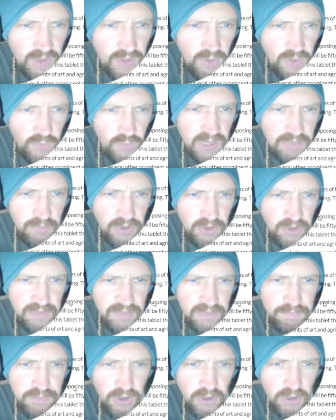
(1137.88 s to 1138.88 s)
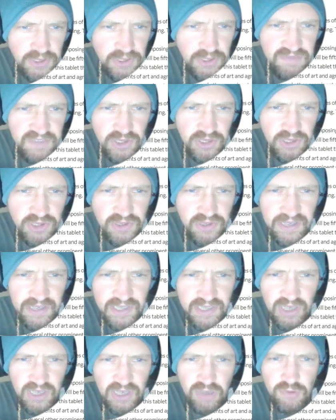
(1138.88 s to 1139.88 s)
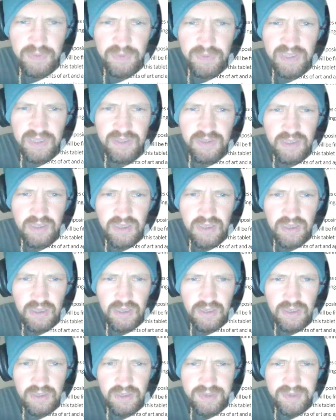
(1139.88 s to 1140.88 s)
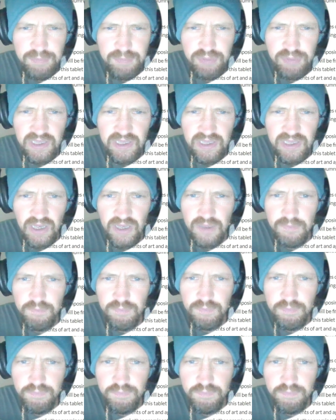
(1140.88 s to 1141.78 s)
One of the most imposing features in the exterior will be deeply cut